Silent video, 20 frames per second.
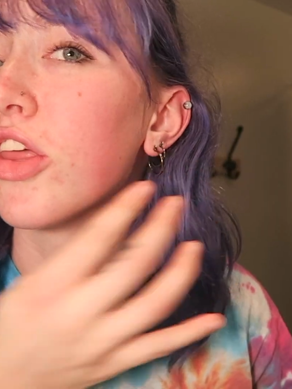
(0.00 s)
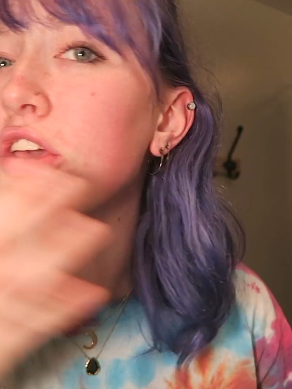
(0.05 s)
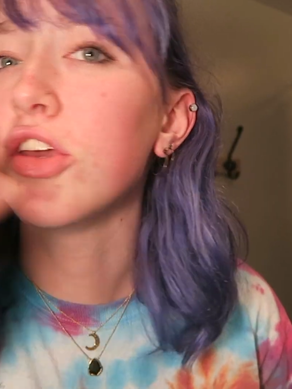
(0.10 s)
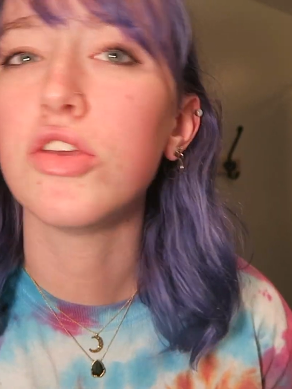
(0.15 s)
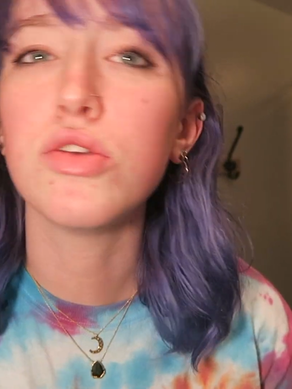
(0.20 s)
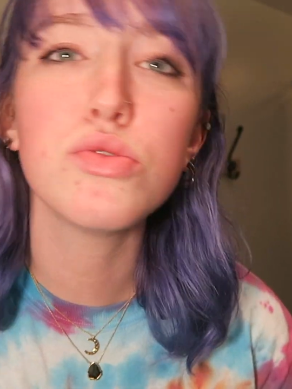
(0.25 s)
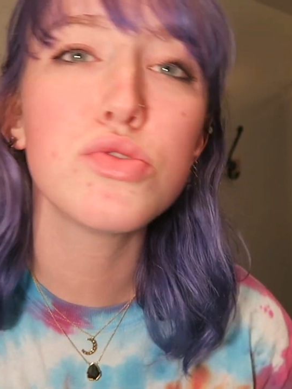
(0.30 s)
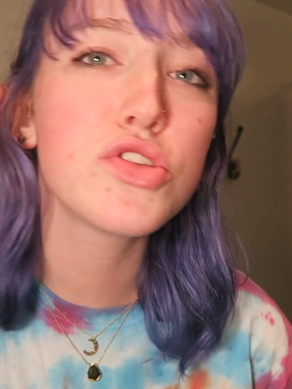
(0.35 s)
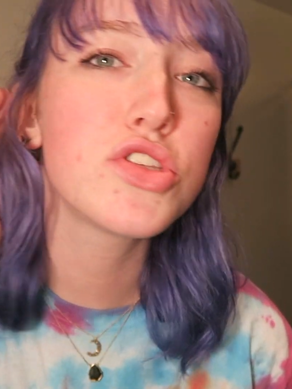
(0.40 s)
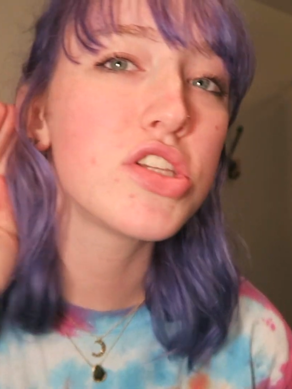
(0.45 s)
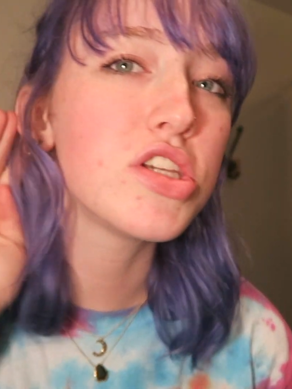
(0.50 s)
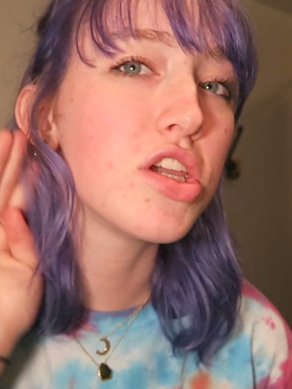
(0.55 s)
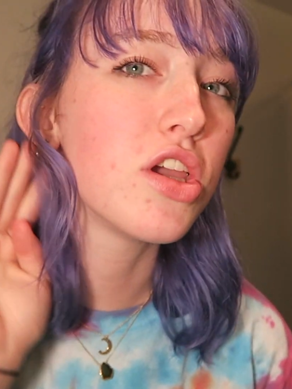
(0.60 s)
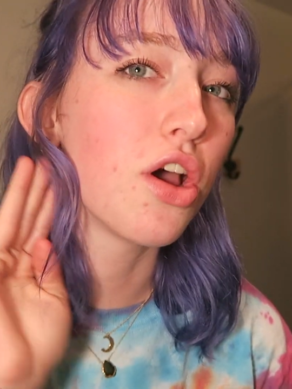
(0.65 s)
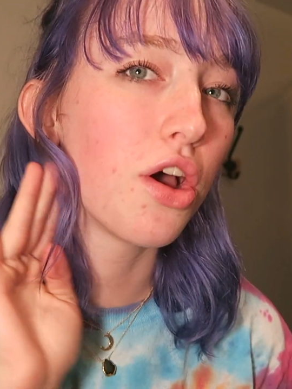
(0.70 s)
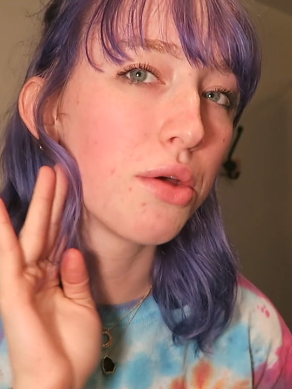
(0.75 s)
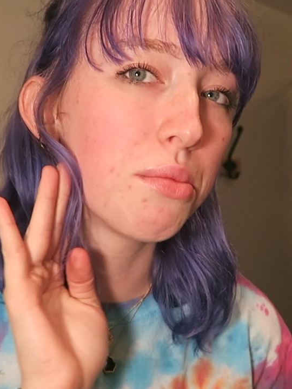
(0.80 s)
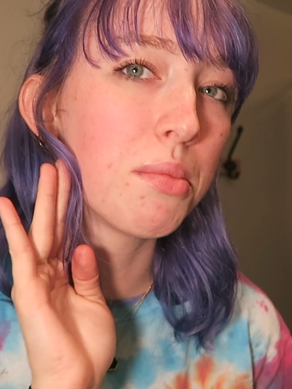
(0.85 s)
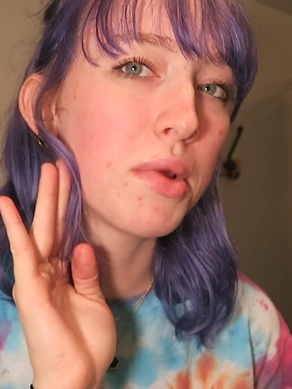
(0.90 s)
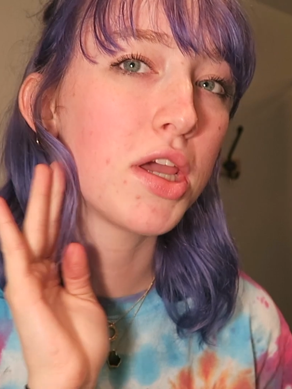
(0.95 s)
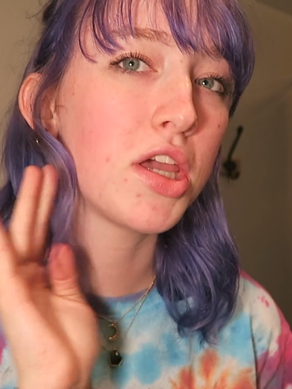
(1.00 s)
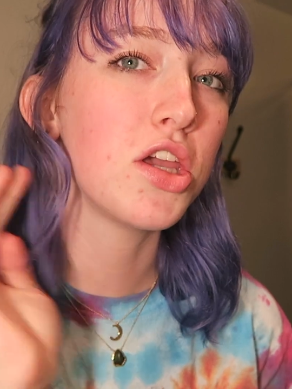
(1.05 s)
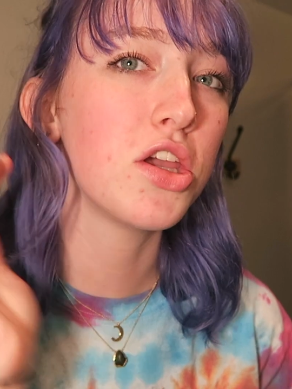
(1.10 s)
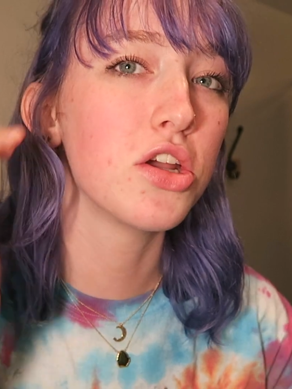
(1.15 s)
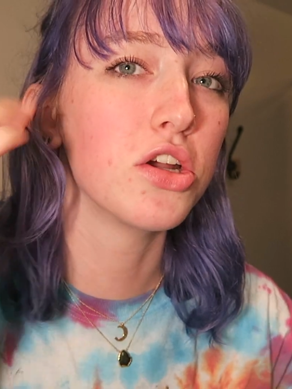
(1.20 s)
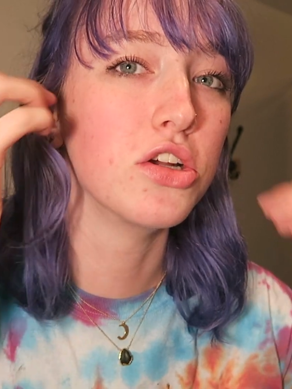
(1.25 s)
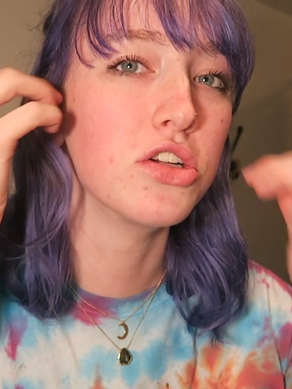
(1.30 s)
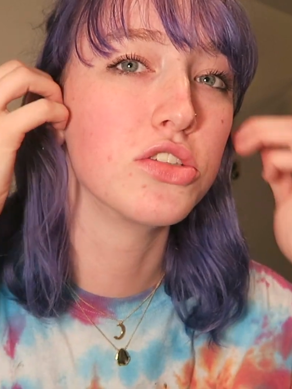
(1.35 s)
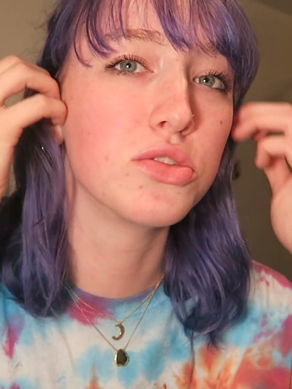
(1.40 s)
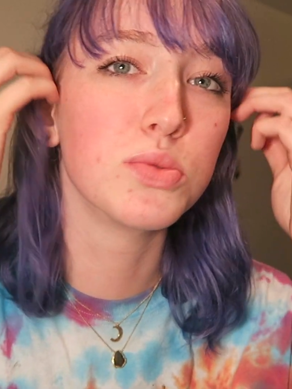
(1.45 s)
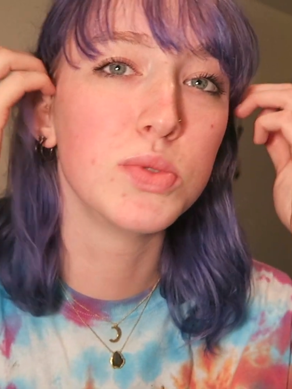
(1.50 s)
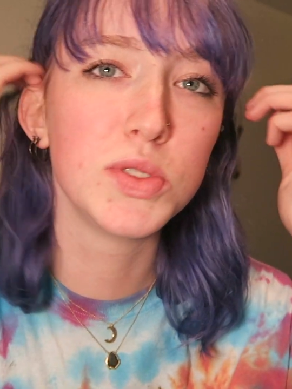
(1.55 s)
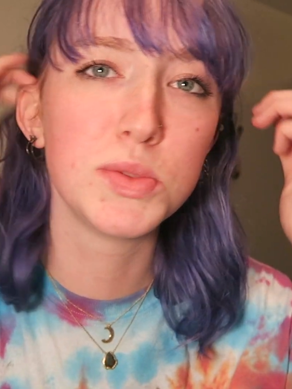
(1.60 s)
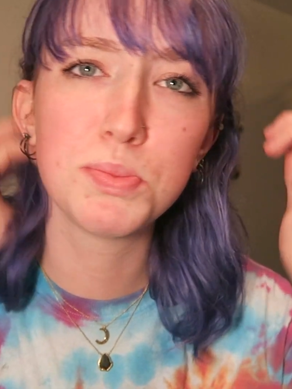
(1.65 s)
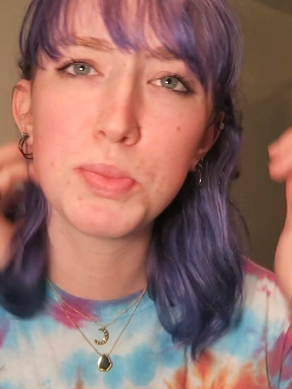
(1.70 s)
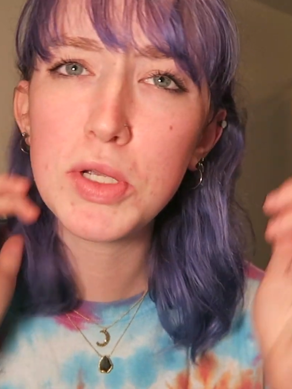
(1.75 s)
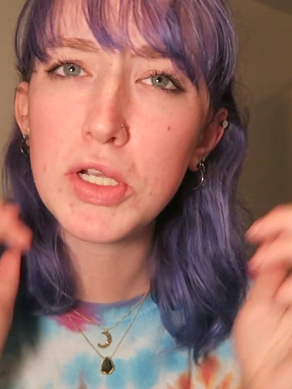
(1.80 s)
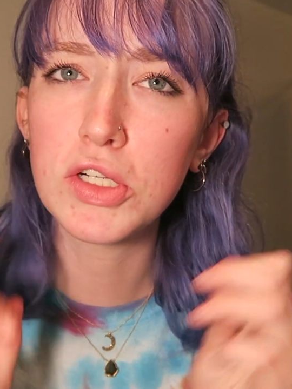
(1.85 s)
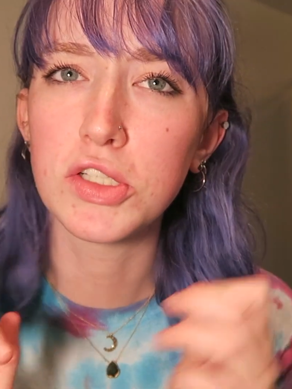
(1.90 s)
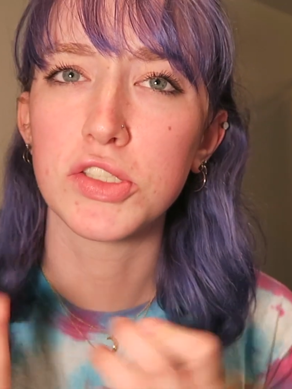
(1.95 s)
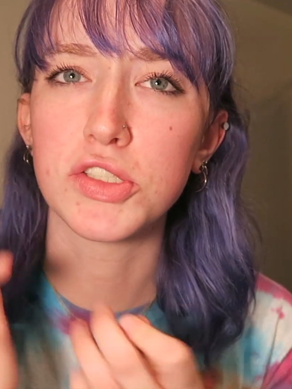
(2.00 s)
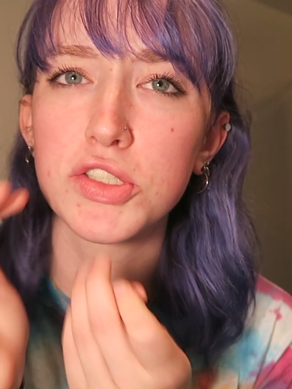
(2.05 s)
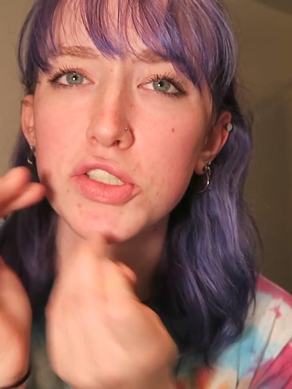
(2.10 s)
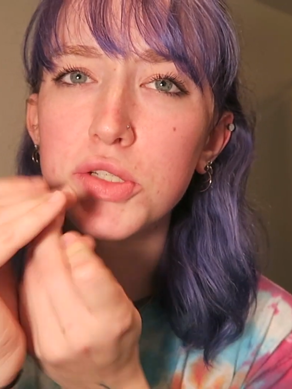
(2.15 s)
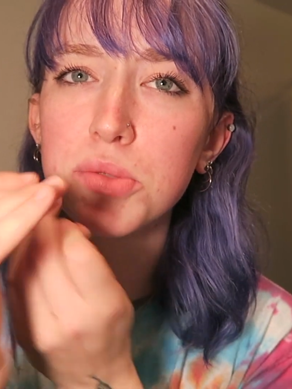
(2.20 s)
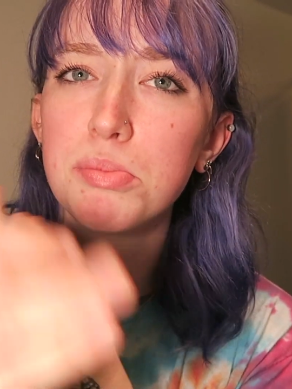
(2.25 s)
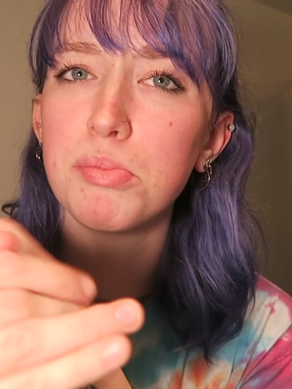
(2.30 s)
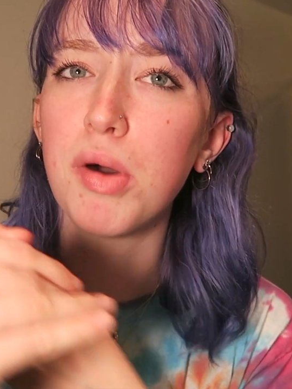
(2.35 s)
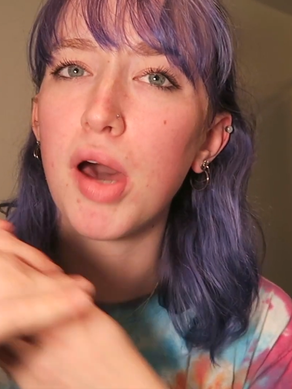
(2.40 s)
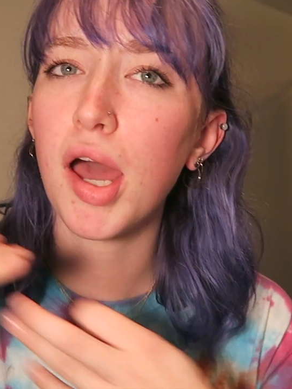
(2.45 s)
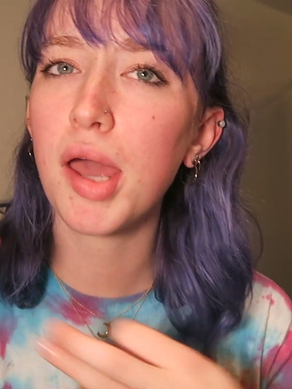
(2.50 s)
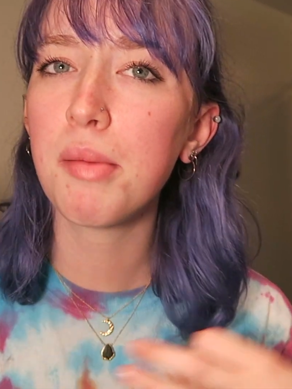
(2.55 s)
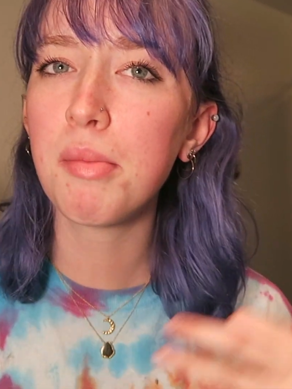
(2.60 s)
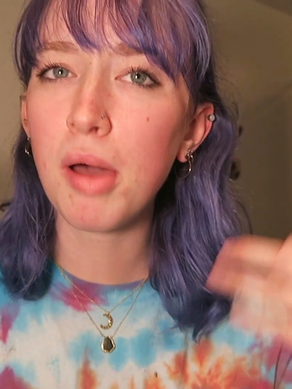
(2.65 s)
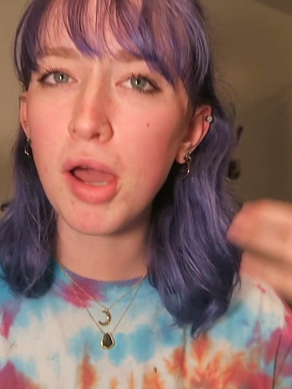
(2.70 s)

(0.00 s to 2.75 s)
that you see on my ears was pierced by